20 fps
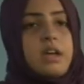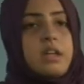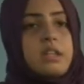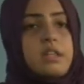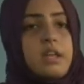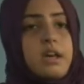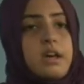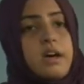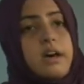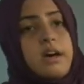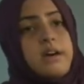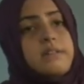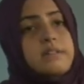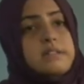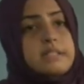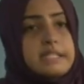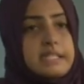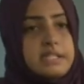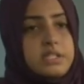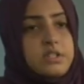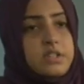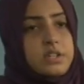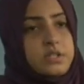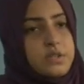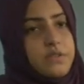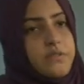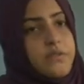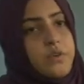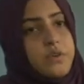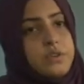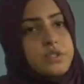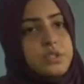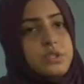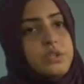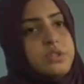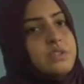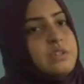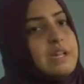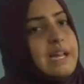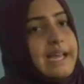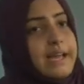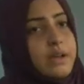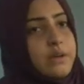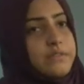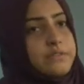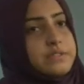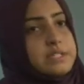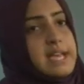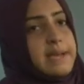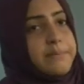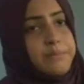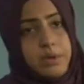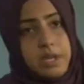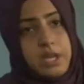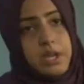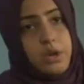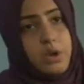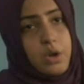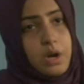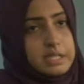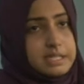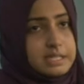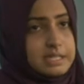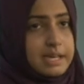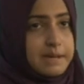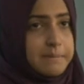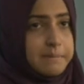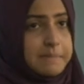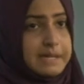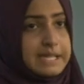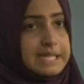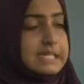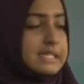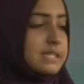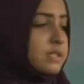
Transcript: the sisters. Of course due to lack of time we cannot complete